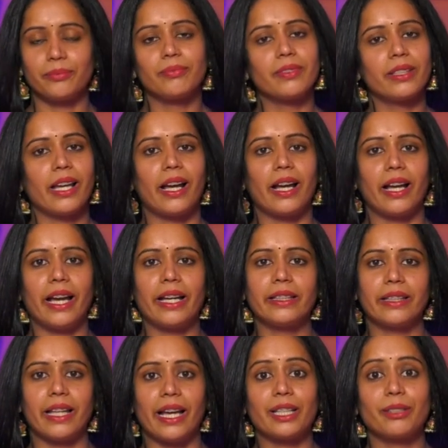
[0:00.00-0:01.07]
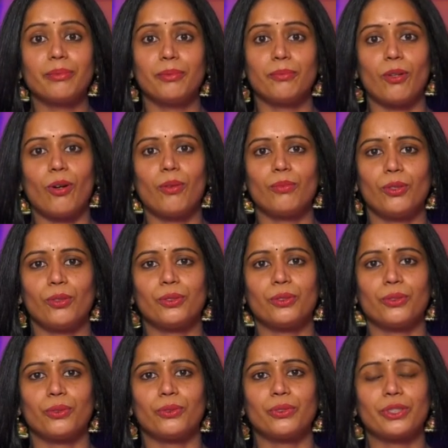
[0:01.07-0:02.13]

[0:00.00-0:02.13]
yeah, I thank my mom also,